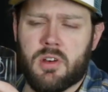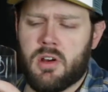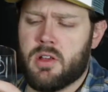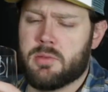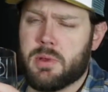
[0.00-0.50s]

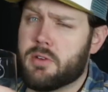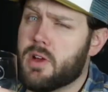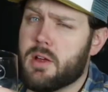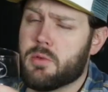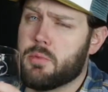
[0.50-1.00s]
Oh, that'd be
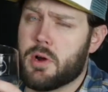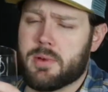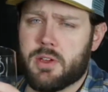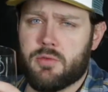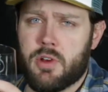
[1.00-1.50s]
great with
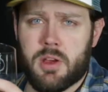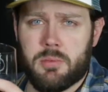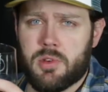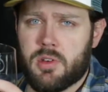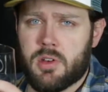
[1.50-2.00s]
barbecued
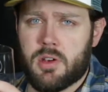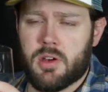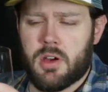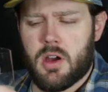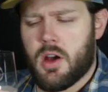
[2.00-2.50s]
ribs.
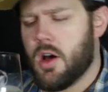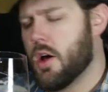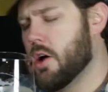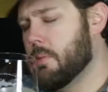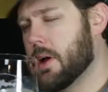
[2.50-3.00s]

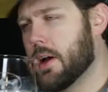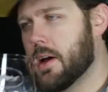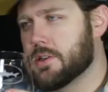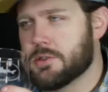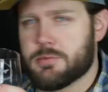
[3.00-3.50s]
Oh my
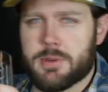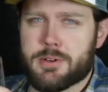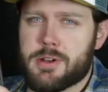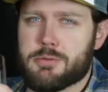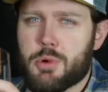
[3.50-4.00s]
gosh, this would be
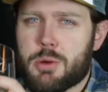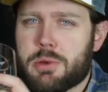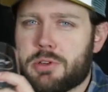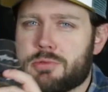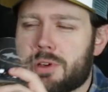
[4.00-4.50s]
great with
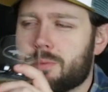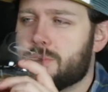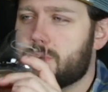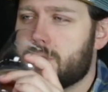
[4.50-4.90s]
barbecue ribs.